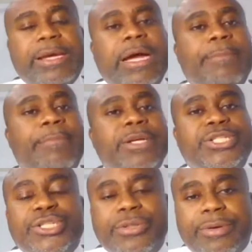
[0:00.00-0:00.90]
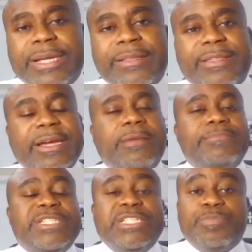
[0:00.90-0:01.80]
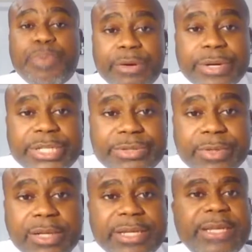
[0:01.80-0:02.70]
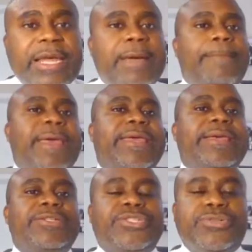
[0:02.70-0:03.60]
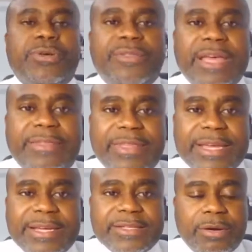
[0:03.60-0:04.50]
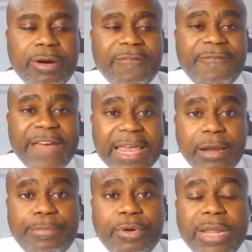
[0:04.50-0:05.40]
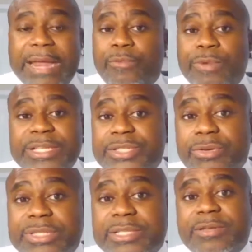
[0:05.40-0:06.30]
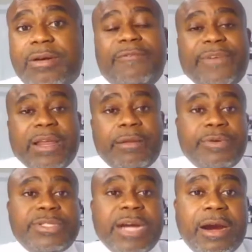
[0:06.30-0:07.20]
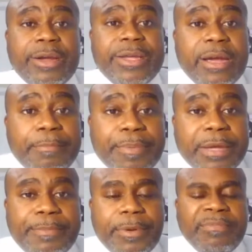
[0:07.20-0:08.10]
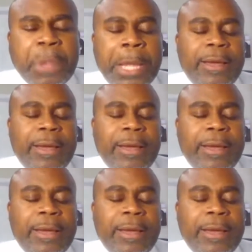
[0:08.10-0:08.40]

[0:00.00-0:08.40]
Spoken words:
maturing them spiritually, making sure that things are available and resources are available to our young people